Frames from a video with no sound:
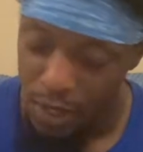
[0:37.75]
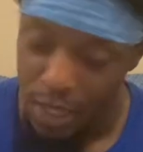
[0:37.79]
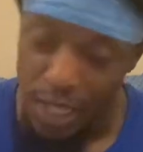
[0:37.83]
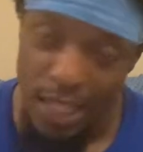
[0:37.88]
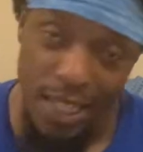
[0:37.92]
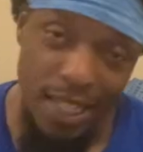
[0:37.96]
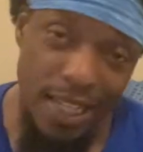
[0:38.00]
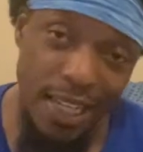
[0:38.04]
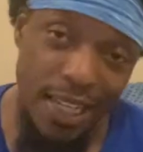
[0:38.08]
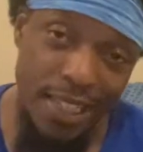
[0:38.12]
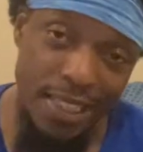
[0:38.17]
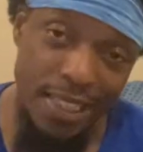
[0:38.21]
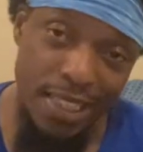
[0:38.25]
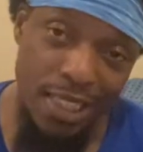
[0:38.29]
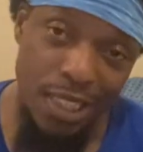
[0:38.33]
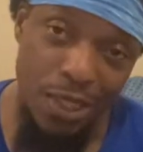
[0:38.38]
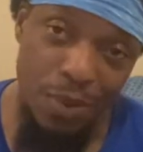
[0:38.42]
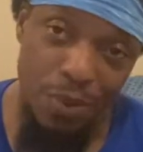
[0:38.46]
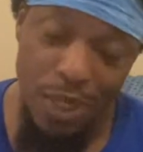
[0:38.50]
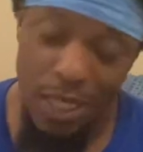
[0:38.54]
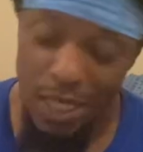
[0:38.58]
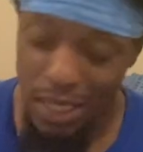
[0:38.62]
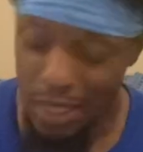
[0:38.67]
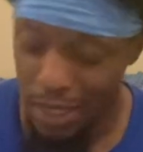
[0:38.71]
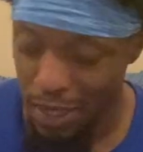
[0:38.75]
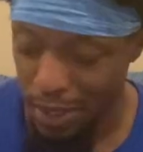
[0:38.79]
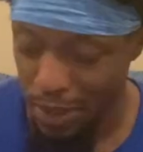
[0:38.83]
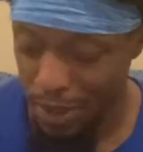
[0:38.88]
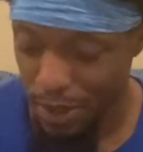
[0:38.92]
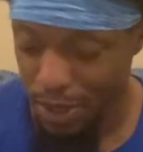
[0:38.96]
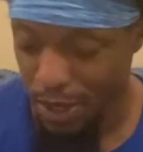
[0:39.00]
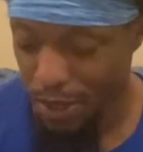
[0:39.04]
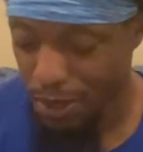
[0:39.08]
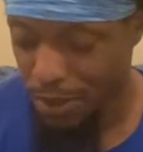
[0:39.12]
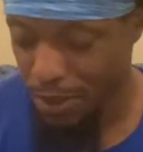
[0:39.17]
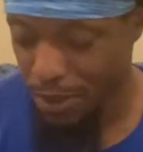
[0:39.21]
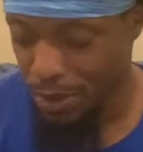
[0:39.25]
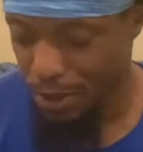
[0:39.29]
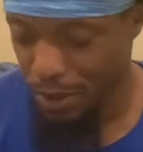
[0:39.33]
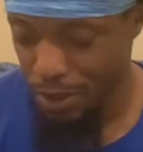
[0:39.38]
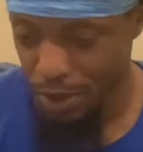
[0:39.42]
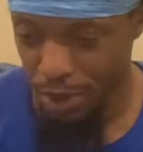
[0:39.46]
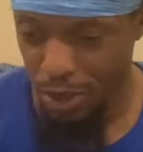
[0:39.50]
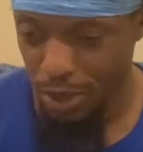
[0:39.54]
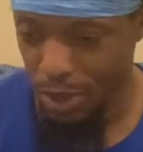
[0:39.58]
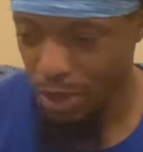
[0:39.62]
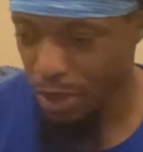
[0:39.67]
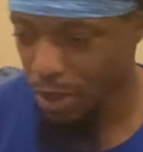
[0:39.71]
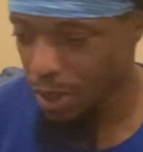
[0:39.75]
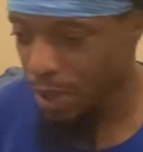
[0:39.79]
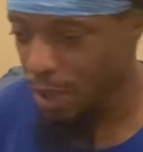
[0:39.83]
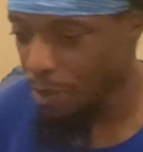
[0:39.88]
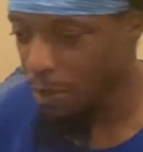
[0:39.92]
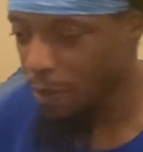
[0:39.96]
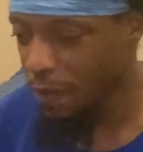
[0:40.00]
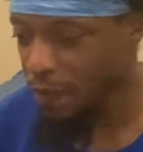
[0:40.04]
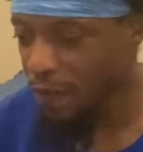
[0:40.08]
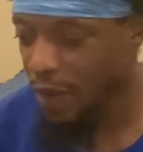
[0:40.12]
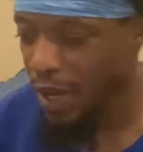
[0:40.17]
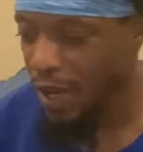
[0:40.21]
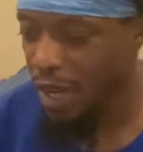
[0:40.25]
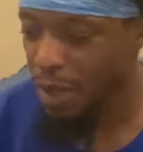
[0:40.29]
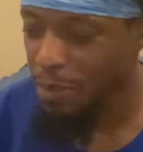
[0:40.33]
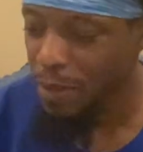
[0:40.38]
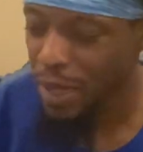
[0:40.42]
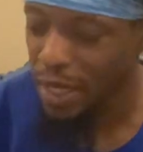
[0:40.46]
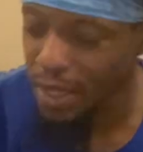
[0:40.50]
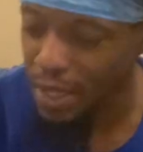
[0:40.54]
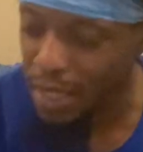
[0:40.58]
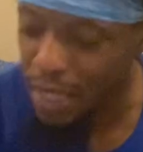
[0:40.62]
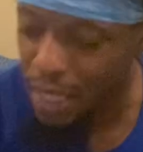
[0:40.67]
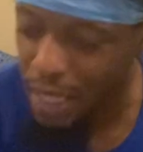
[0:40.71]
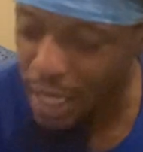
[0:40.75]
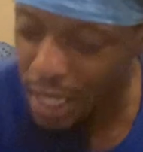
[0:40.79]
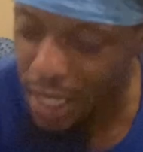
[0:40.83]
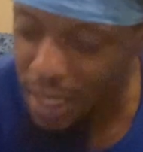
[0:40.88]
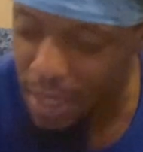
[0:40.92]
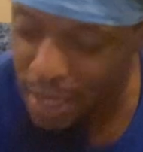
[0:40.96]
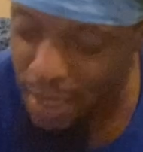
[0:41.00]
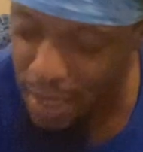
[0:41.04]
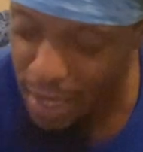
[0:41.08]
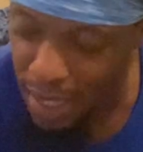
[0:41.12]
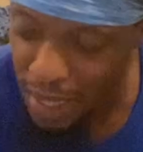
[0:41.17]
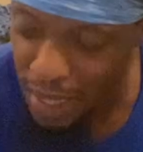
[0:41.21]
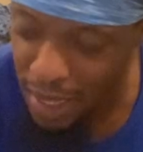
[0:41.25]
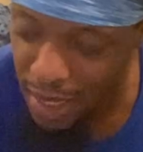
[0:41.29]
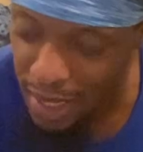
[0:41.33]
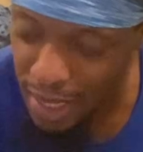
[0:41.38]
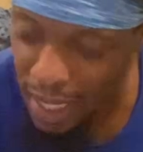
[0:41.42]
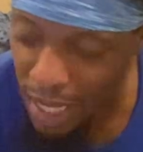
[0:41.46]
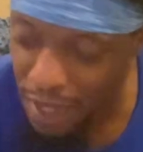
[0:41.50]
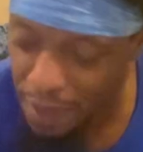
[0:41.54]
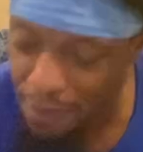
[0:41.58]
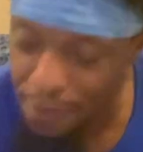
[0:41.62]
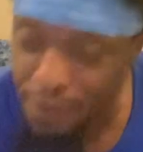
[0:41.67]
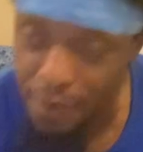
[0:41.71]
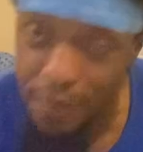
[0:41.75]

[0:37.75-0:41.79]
Let's see what it is though. So let me find my little handy dandy knife,